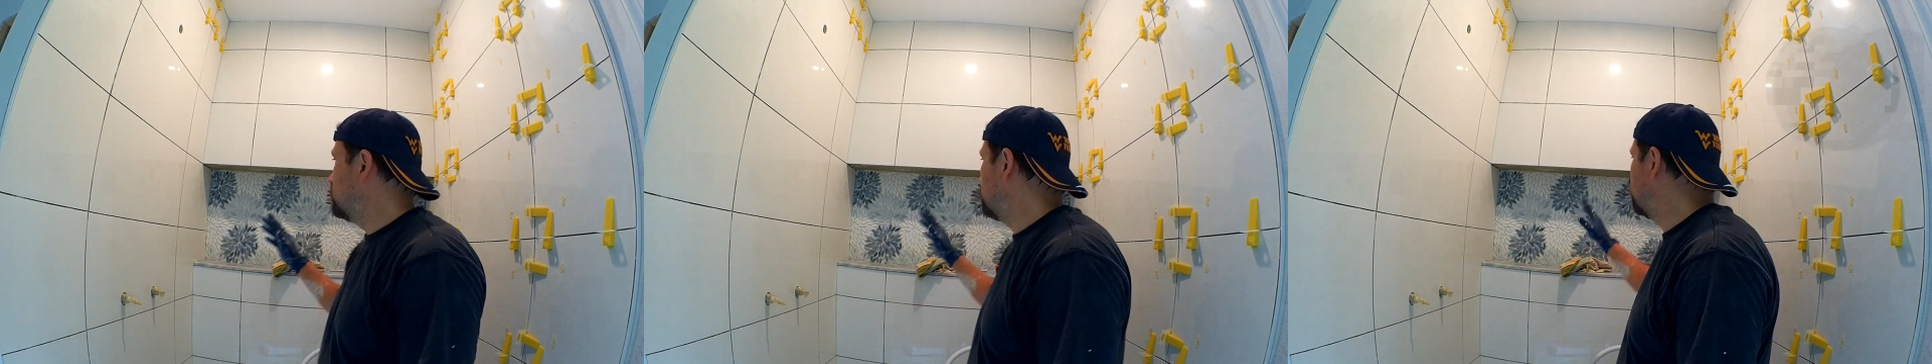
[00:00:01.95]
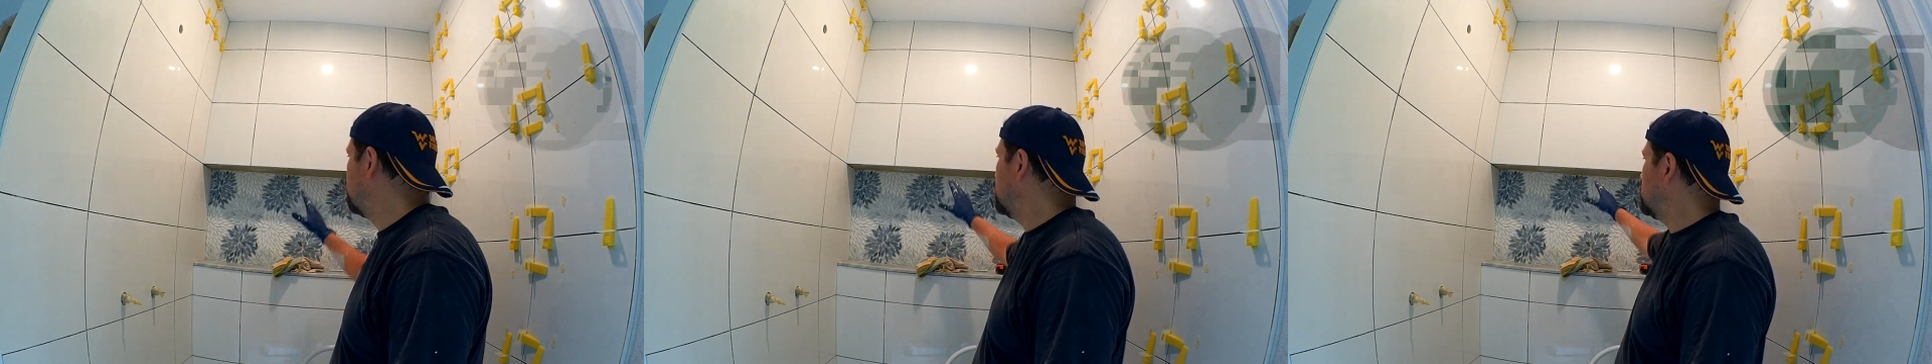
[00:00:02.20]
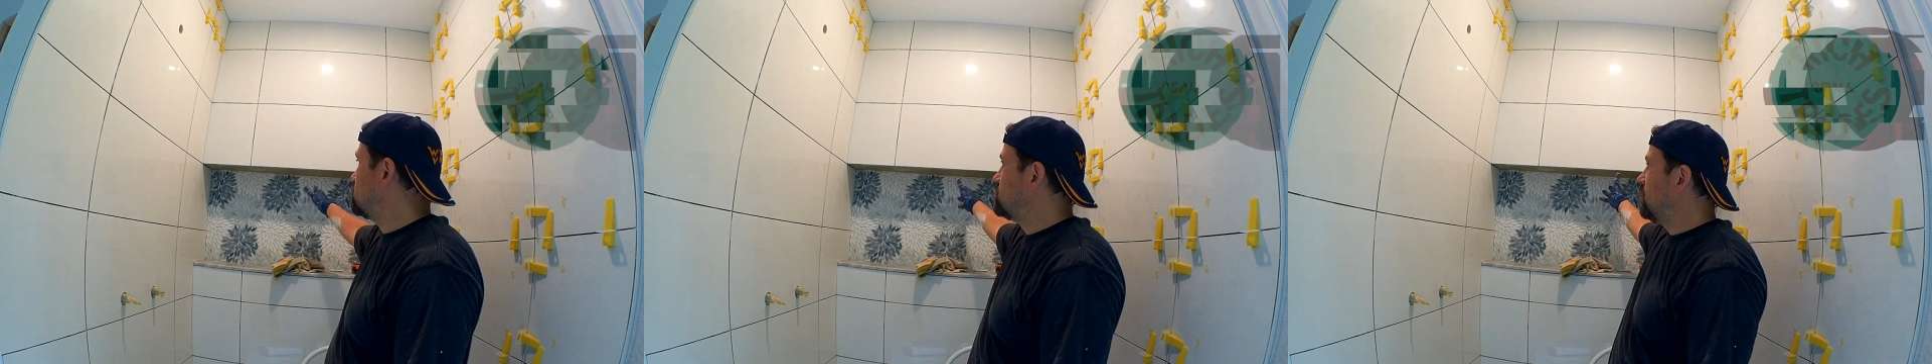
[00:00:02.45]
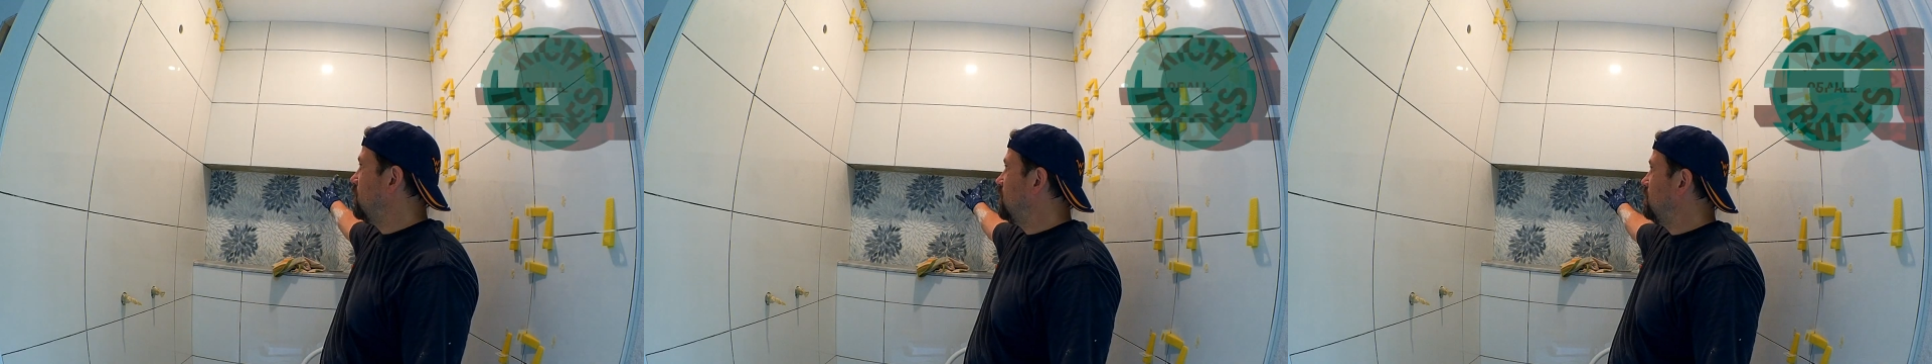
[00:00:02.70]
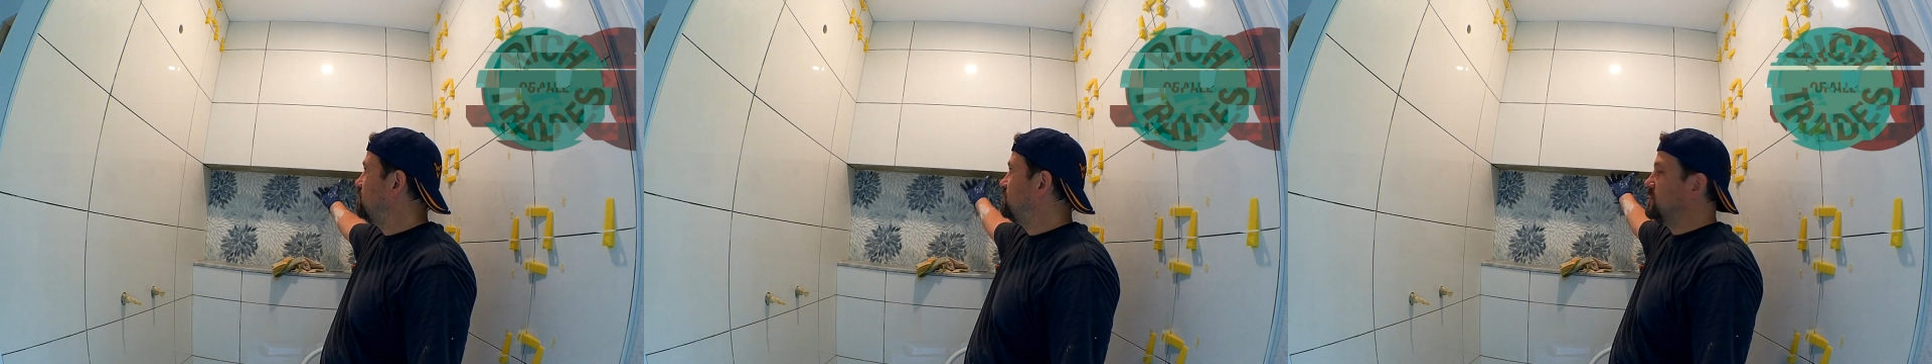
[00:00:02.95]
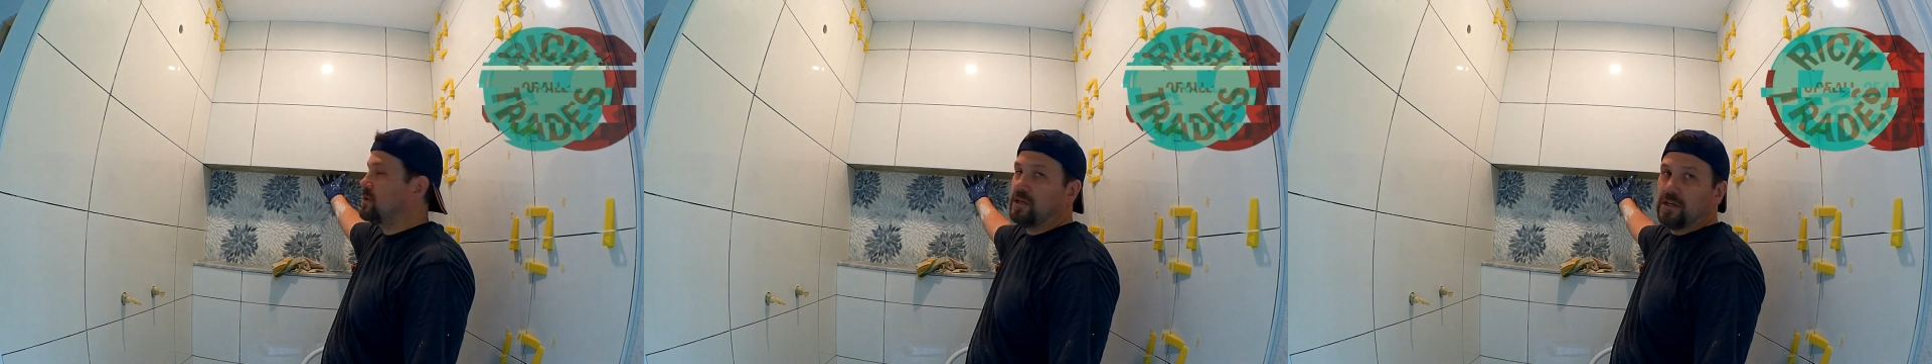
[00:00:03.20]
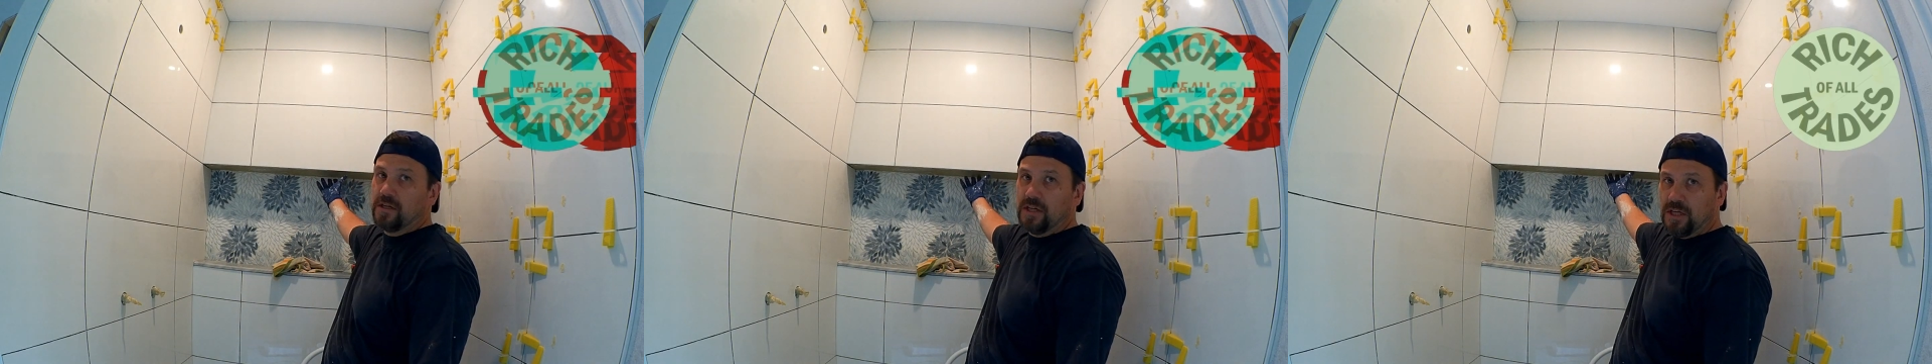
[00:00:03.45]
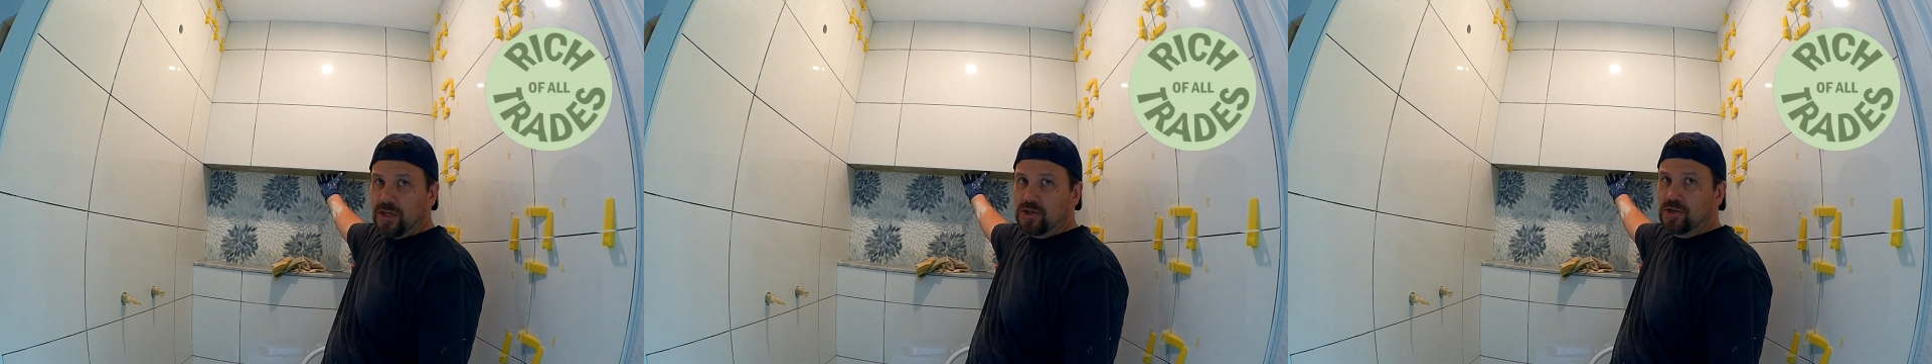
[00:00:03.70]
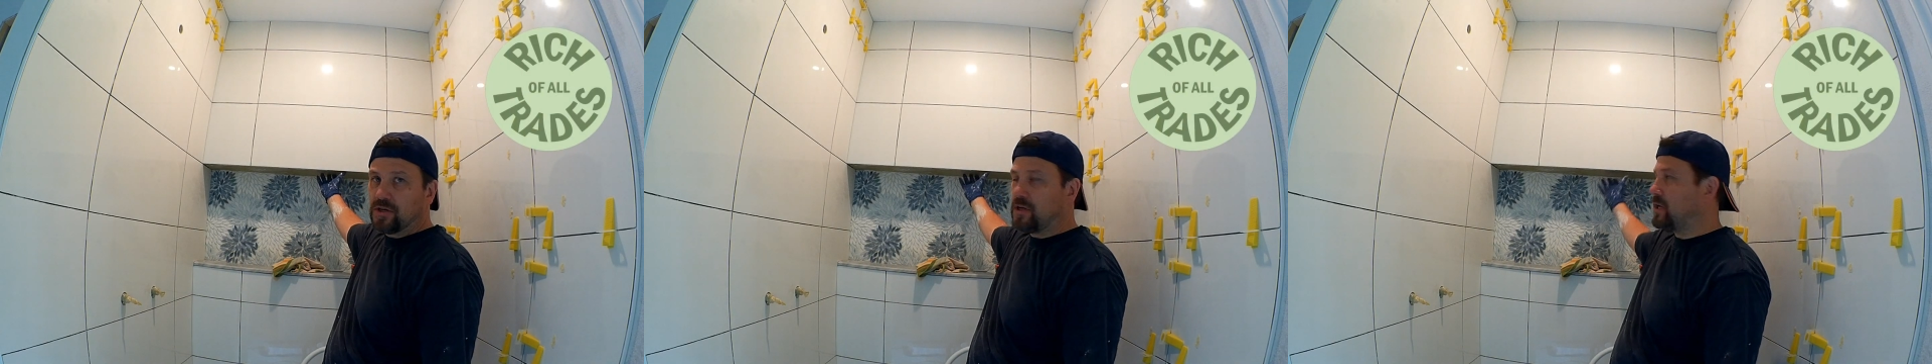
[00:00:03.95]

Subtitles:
finish off the niche,